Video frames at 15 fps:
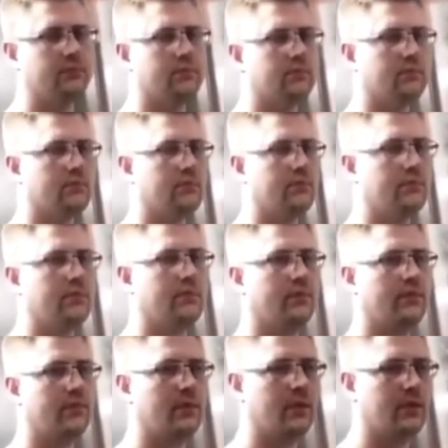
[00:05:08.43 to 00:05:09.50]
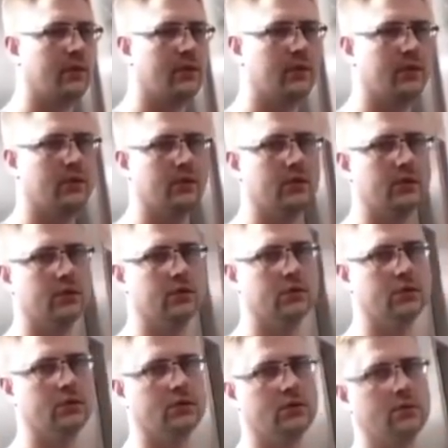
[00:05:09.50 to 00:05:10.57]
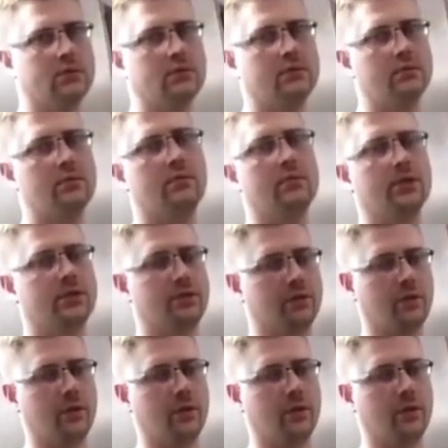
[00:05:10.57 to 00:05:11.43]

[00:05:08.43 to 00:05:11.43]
(no one is talking)